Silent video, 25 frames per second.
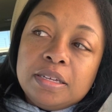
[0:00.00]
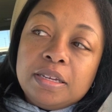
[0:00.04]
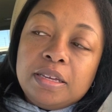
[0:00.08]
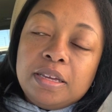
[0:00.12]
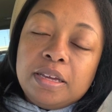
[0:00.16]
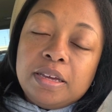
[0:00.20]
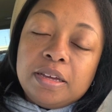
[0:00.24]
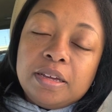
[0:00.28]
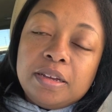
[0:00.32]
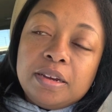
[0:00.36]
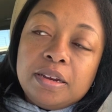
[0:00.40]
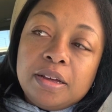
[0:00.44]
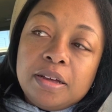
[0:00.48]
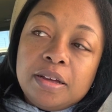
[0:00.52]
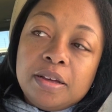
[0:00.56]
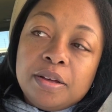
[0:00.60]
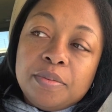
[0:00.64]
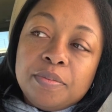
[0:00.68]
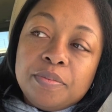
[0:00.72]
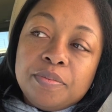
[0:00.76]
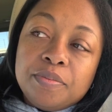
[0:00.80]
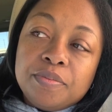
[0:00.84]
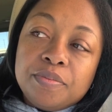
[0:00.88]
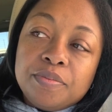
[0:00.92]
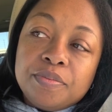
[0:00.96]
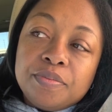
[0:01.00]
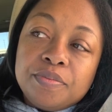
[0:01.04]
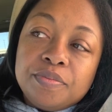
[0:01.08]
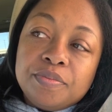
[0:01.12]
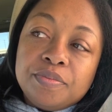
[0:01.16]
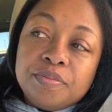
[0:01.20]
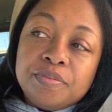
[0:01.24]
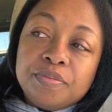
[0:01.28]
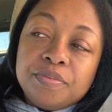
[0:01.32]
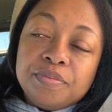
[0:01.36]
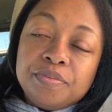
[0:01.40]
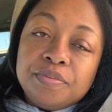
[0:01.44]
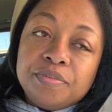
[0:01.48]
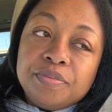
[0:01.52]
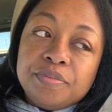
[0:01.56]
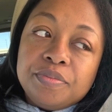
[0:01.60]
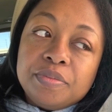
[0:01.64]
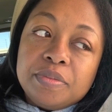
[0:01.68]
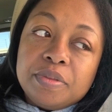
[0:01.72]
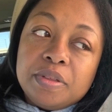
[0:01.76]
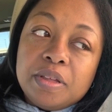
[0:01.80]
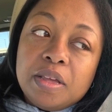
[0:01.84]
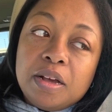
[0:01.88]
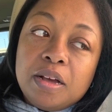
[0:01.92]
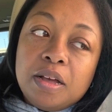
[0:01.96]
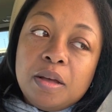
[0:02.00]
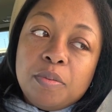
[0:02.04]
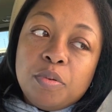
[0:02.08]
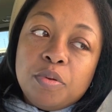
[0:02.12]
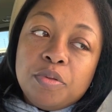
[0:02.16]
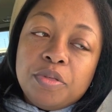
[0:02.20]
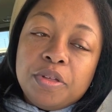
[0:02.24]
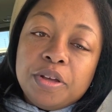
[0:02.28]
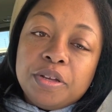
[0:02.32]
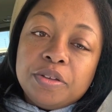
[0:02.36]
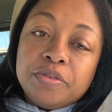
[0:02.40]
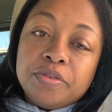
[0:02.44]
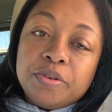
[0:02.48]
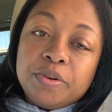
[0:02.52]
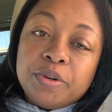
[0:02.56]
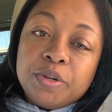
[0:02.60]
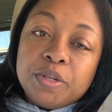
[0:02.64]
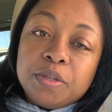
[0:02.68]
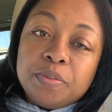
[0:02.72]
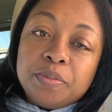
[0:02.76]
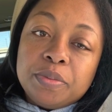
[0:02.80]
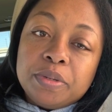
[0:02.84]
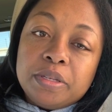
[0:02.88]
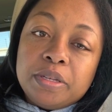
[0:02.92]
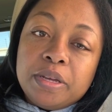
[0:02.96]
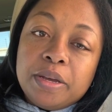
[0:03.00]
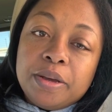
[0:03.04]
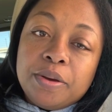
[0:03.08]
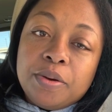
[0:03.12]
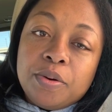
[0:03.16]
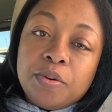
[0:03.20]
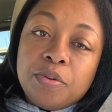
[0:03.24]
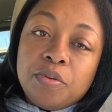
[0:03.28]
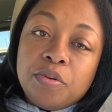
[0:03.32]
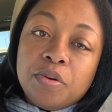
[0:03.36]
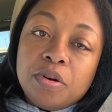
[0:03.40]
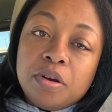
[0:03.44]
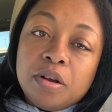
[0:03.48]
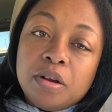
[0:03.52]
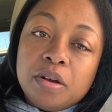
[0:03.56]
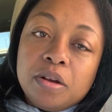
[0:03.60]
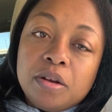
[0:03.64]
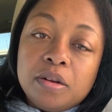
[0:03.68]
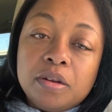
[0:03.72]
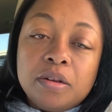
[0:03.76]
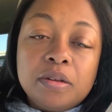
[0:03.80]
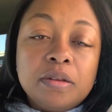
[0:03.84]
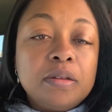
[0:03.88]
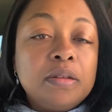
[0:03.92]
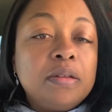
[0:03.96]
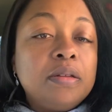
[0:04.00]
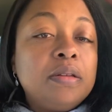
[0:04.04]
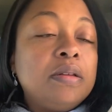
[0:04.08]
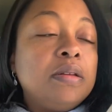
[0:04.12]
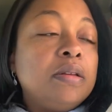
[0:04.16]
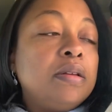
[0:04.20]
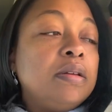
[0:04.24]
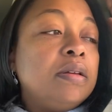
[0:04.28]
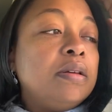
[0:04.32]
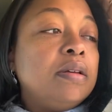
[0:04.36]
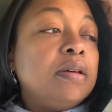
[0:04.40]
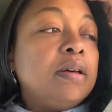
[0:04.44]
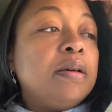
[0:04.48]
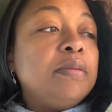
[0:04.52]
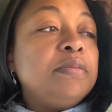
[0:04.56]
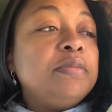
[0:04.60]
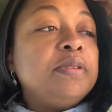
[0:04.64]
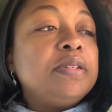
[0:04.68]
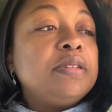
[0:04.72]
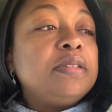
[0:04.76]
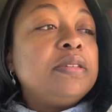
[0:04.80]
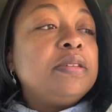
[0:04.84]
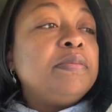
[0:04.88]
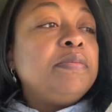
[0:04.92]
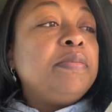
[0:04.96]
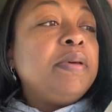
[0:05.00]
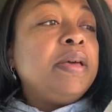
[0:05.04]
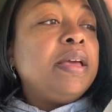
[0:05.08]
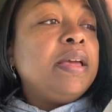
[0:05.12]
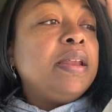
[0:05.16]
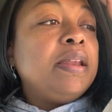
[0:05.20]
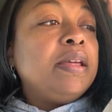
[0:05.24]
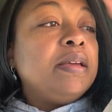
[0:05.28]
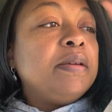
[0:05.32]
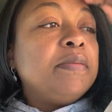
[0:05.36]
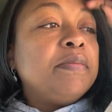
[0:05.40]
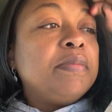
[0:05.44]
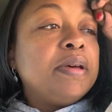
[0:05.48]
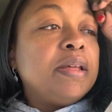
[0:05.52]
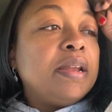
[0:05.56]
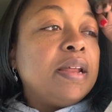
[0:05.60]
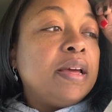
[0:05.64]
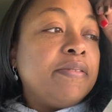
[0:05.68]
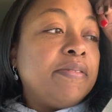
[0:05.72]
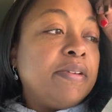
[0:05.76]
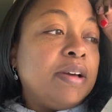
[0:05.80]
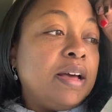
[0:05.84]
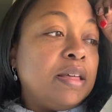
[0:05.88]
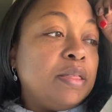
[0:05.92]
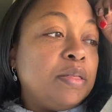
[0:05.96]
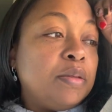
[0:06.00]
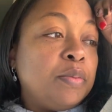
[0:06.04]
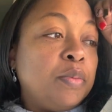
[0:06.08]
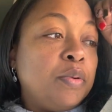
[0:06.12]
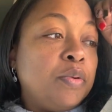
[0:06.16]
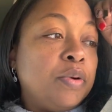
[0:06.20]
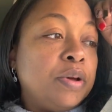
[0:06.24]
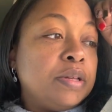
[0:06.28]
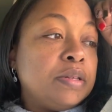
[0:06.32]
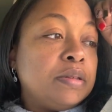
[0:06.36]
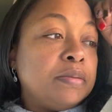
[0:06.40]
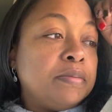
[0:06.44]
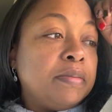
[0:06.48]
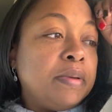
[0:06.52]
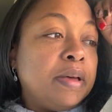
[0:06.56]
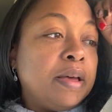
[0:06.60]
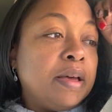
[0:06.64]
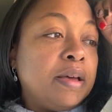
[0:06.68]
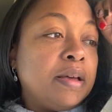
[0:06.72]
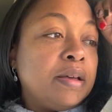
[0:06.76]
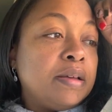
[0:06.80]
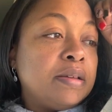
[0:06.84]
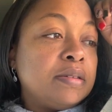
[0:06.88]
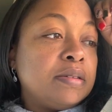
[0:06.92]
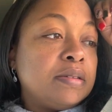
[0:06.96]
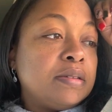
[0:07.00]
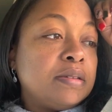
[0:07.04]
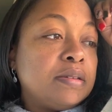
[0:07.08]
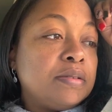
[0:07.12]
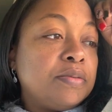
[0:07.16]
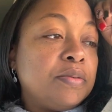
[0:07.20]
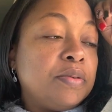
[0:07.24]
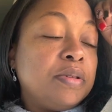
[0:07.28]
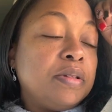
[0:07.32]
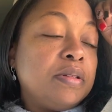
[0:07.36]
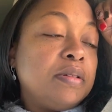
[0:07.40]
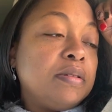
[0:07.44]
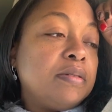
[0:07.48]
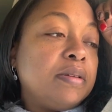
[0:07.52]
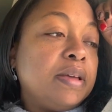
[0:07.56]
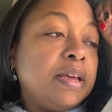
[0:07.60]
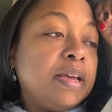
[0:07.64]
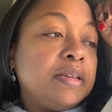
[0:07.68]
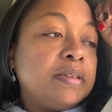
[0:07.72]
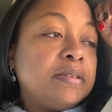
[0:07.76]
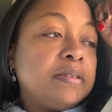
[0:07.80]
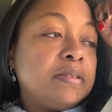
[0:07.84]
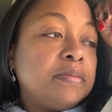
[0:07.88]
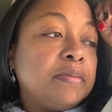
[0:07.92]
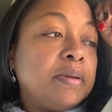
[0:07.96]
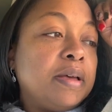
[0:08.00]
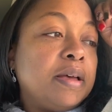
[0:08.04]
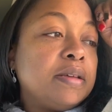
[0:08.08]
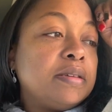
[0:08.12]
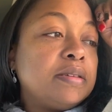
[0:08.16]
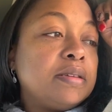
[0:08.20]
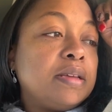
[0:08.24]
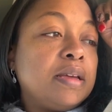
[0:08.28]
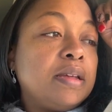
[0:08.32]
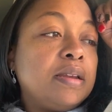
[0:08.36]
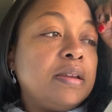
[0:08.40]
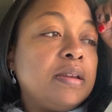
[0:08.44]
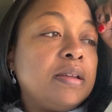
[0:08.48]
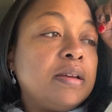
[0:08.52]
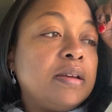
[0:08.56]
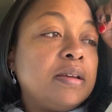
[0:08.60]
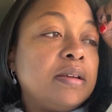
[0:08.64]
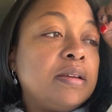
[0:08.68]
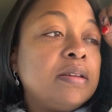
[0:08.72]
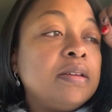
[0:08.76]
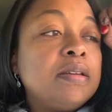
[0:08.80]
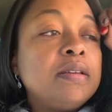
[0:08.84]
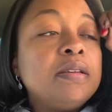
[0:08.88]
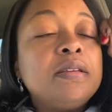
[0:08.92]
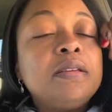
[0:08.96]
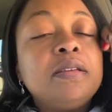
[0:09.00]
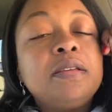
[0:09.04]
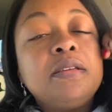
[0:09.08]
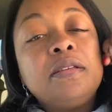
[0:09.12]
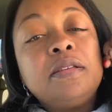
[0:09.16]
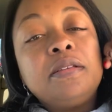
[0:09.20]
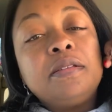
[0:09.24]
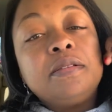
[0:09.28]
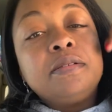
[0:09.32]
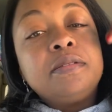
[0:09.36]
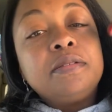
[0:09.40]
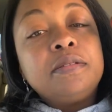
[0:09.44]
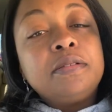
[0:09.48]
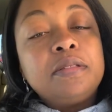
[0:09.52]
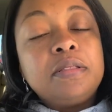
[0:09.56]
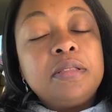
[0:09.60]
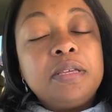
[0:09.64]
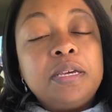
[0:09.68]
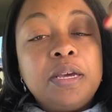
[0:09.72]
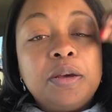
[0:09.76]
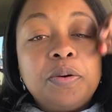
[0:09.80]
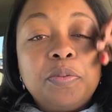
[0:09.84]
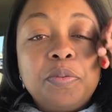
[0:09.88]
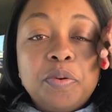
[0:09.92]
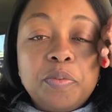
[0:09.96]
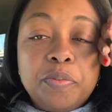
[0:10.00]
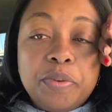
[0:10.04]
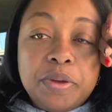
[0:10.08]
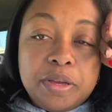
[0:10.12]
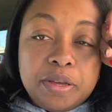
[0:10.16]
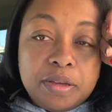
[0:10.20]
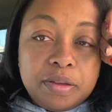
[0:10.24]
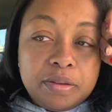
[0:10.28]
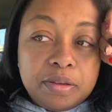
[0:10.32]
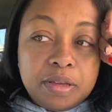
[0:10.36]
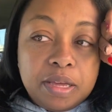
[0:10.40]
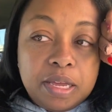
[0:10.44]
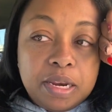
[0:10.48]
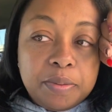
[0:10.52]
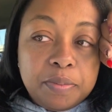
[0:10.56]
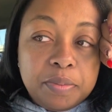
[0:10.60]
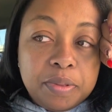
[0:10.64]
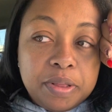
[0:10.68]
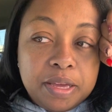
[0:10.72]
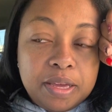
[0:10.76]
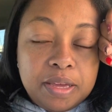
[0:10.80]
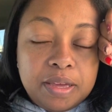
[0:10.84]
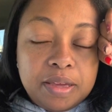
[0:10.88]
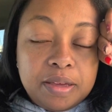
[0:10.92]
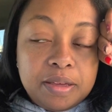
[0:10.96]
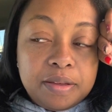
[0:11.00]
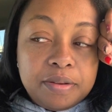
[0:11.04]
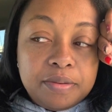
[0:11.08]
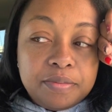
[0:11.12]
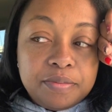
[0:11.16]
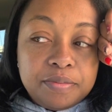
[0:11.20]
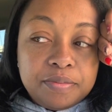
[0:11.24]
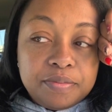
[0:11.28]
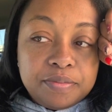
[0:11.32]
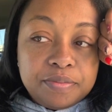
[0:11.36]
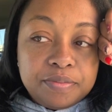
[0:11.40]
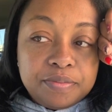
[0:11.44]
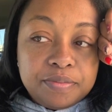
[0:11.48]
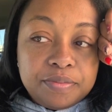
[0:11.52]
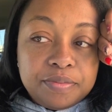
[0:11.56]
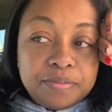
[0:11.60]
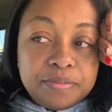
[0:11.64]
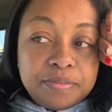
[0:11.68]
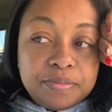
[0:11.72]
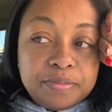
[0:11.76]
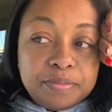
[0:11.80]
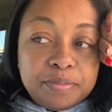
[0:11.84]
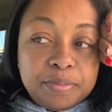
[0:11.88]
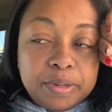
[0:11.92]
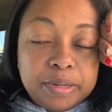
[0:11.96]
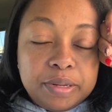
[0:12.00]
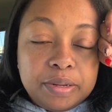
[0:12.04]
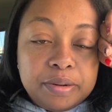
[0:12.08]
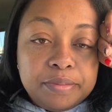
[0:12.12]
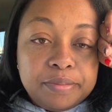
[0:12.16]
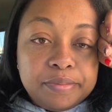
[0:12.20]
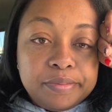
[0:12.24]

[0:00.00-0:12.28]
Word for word: get um, a couple things for Christmas decor. I'm just debating, but I've got the boys' mask, well, Ace's mask, and uh, Leo will be in a blanket. But